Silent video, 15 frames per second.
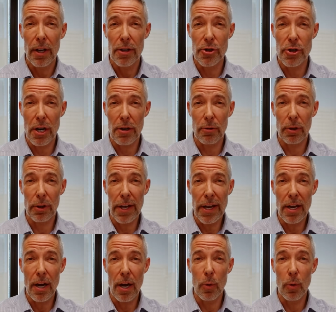
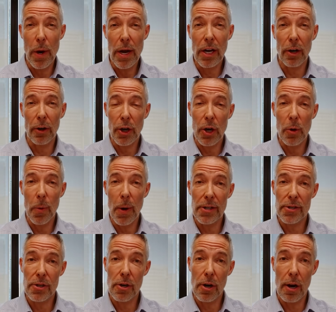generally a weaker
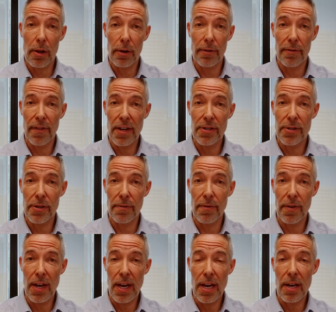U.S. dollar
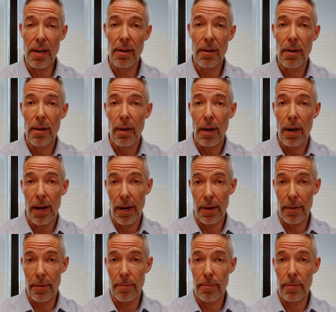vis-a-vis
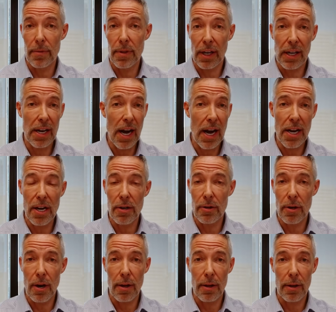the Canadian
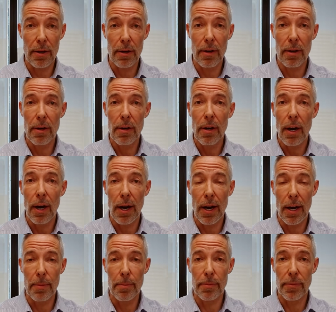dollar,
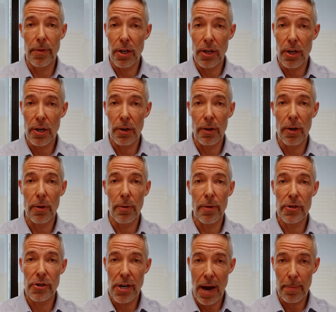the euro,
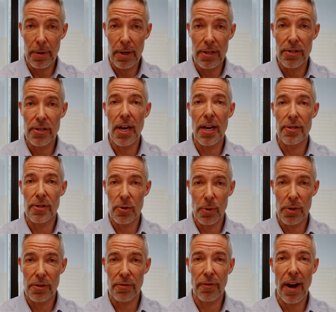the Japanese yen,
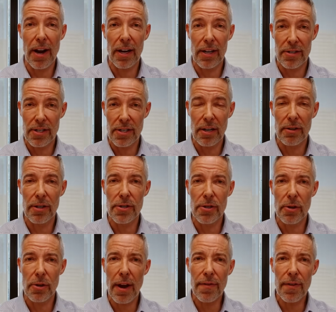Swiss franc, etc.
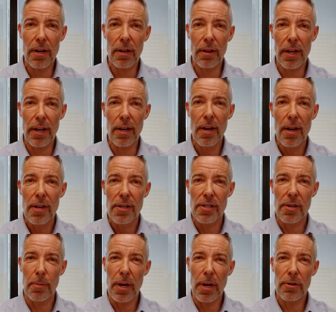So definitely
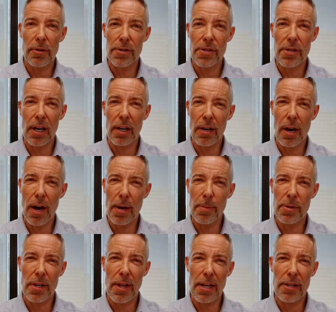some interesting
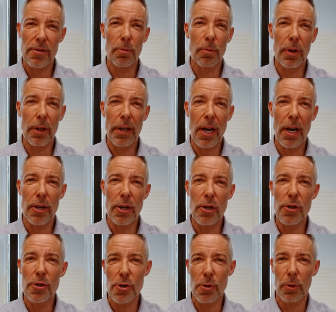times, and that's really
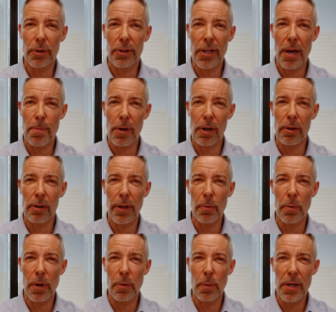unusual. Typically
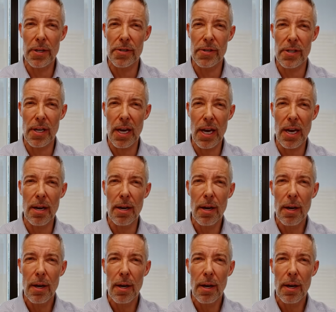when we see